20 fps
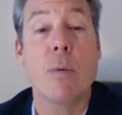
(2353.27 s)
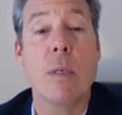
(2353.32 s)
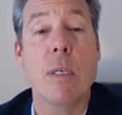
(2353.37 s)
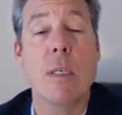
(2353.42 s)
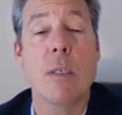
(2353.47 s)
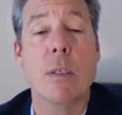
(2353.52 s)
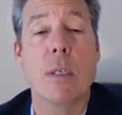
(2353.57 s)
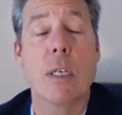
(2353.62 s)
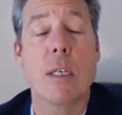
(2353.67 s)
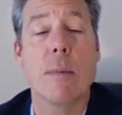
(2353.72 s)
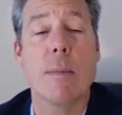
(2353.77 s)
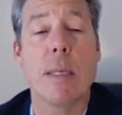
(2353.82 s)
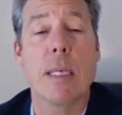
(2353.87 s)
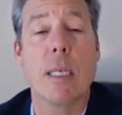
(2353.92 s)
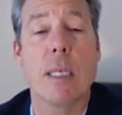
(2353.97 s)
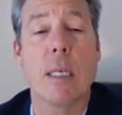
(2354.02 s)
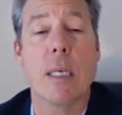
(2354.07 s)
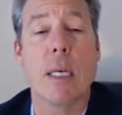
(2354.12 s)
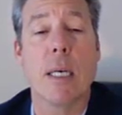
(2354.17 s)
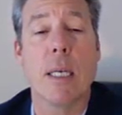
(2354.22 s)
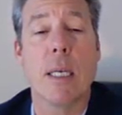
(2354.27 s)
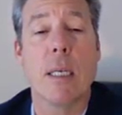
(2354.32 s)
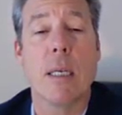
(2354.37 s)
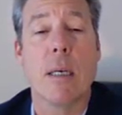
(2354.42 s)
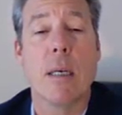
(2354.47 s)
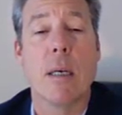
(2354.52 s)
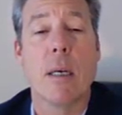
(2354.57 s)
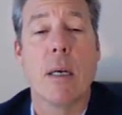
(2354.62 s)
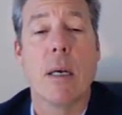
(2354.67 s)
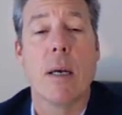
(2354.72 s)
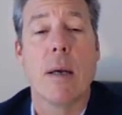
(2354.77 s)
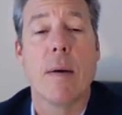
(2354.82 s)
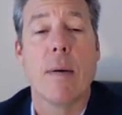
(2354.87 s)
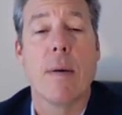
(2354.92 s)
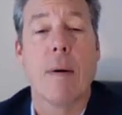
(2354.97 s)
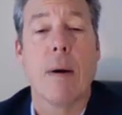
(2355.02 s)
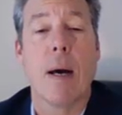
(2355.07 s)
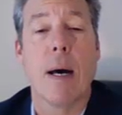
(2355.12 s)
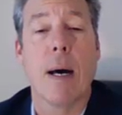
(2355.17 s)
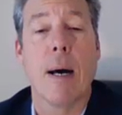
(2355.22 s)
Now this one is going to be good
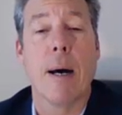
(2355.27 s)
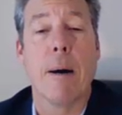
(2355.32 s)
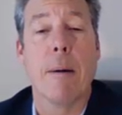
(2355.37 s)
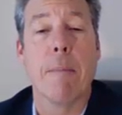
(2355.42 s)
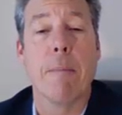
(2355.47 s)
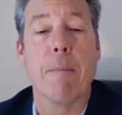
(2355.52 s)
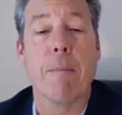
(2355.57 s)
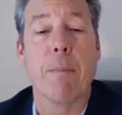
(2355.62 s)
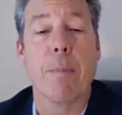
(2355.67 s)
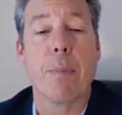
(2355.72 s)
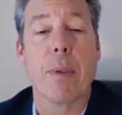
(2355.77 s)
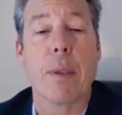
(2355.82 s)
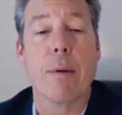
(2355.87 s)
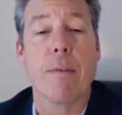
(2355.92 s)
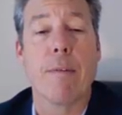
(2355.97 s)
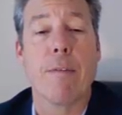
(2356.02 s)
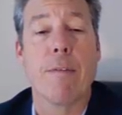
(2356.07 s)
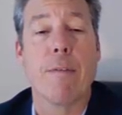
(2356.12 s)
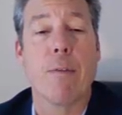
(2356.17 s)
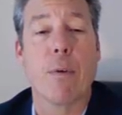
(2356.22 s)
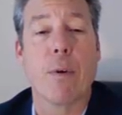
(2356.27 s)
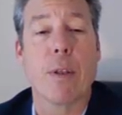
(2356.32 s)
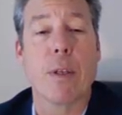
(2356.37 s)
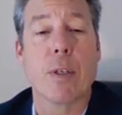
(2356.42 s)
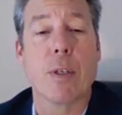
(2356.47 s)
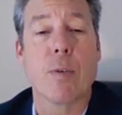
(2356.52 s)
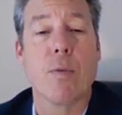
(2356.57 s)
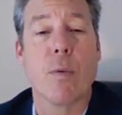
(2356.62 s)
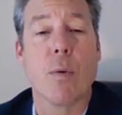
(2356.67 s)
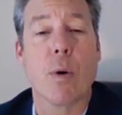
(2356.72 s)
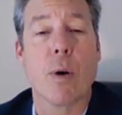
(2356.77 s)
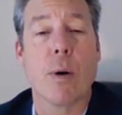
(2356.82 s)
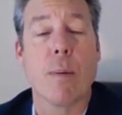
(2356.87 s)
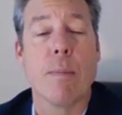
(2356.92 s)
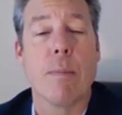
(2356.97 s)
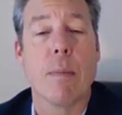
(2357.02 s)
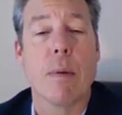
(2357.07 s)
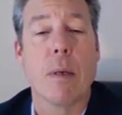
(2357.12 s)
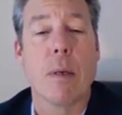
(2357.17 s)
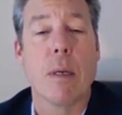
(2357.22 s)
um, for this
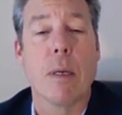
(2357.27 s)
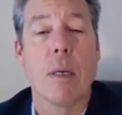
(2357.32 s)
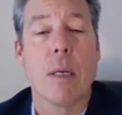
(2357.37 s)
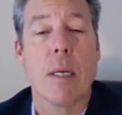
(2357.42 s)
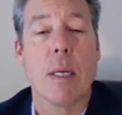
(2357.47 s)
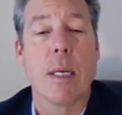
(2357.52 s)
form,